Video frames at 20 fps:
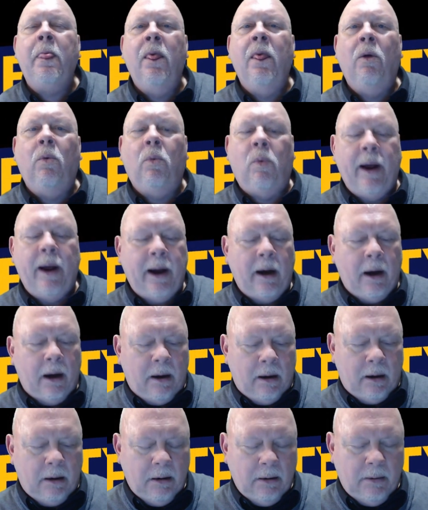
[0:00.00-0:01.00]

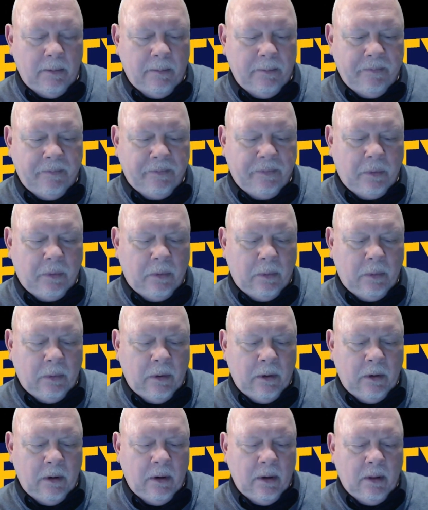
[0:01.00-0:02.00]
where
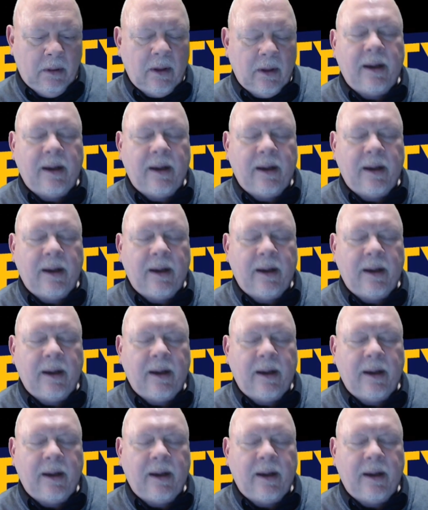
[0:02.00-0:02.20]
the